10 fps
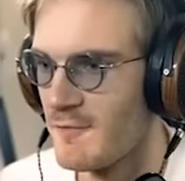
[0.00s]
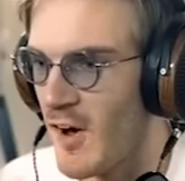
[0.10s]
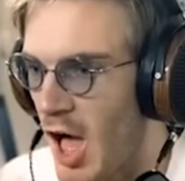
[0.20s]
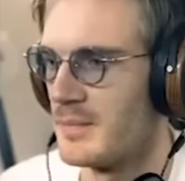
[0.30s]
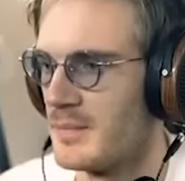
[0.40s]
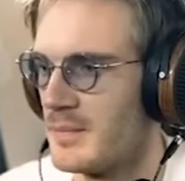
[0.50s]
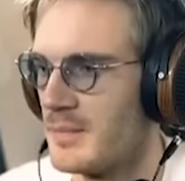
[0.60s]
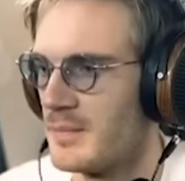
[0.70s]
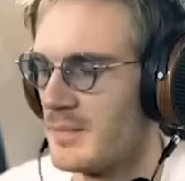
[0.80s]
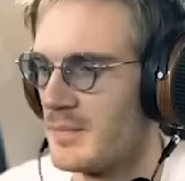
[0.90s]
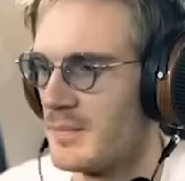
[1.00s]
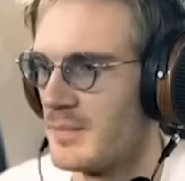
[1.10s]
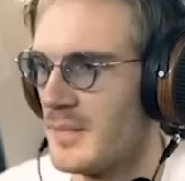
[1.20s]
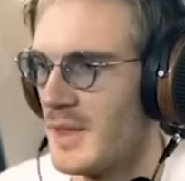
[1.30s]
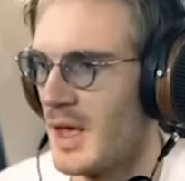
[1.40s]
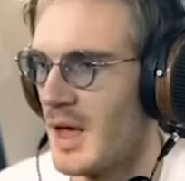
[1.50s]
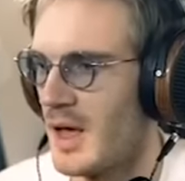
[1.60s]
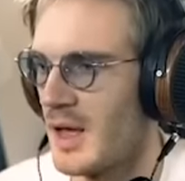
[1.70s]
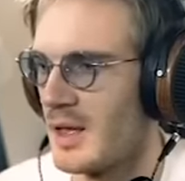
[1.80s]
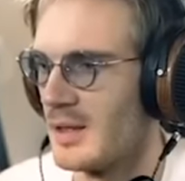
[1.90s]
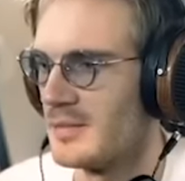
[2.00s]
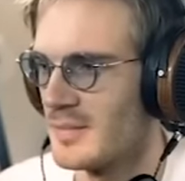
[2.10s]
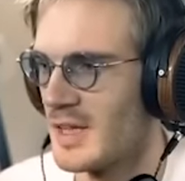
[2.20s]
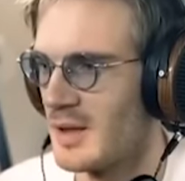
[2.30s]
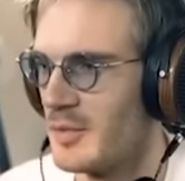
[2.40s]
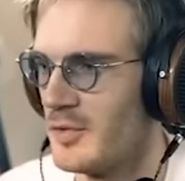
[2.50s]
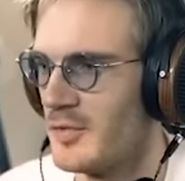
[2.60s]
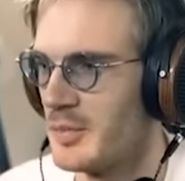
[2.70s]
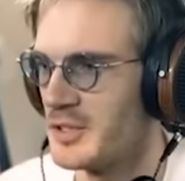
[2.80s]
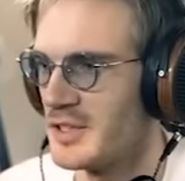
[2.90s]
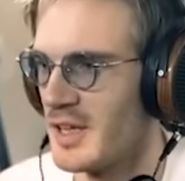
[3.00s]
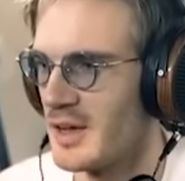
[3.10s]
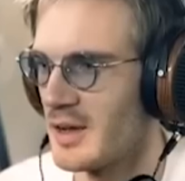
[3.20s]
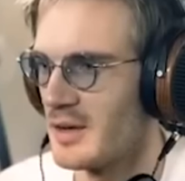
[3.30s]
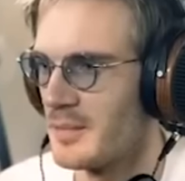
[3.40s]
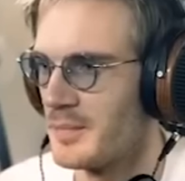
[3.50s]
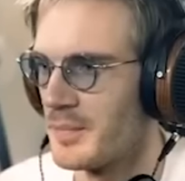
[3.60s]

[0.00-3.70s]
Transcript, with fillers: Fuck! Aha! Can I move if I push it? Yeah, I got